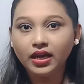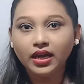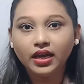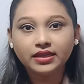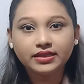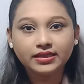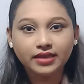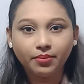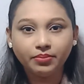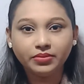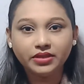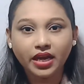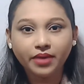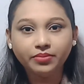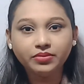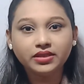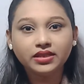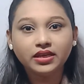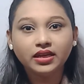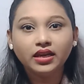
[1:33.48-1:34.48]

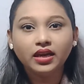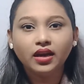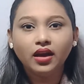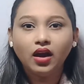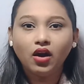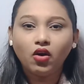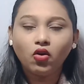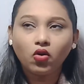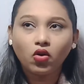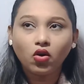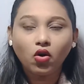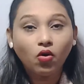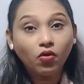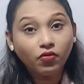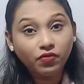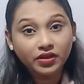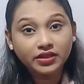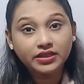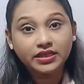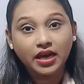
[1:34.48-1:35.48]
Sometimes or
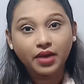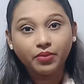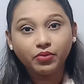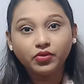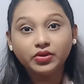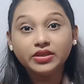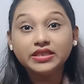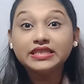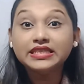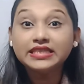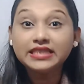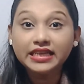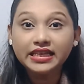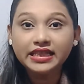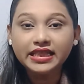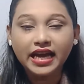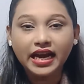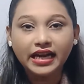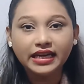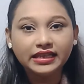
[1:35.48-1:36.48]
oftentimes we see
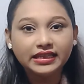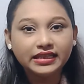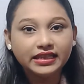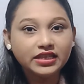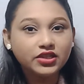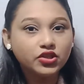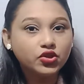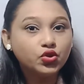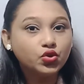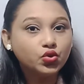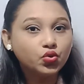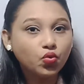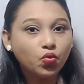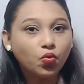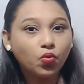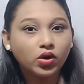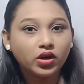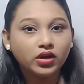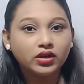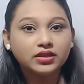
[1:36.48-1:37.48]
that these two
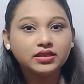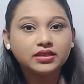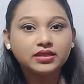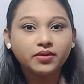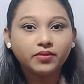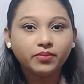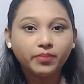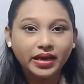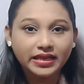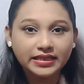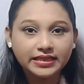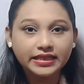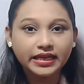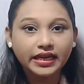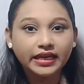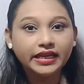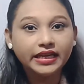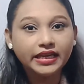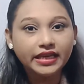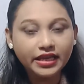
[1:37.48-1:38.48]
words
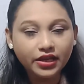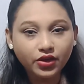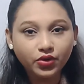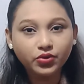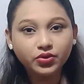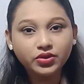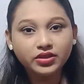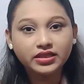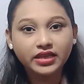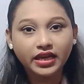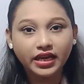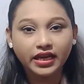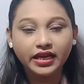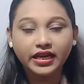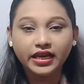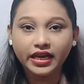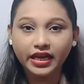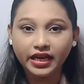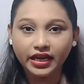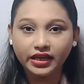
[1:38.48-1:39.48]
basically used
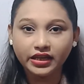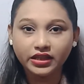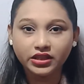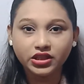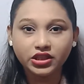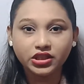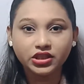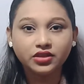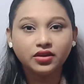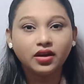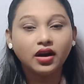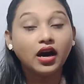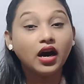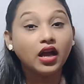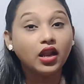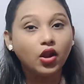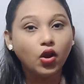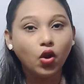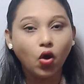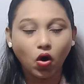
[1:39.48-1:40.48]
in English a
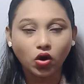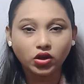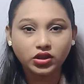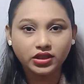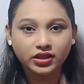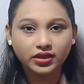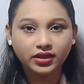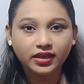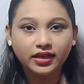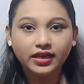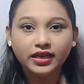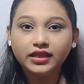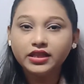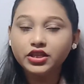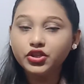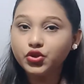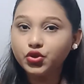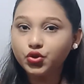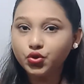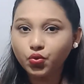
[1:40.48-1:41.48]
lot.
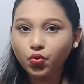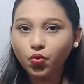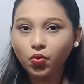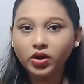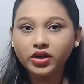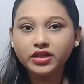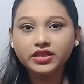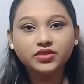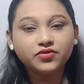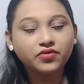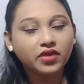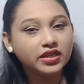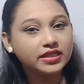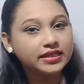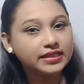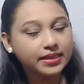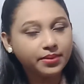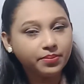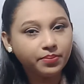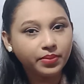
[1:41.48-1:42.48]
This two word is very
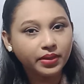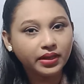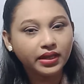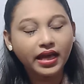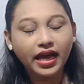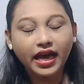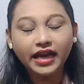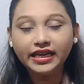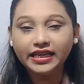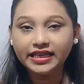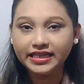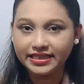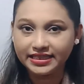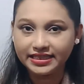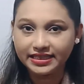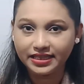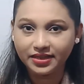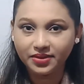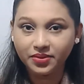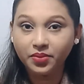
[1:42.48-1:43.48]
simple and
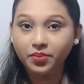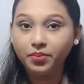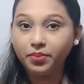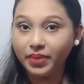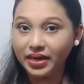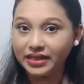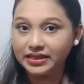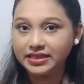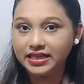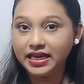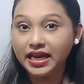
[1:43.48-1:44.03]
easy, but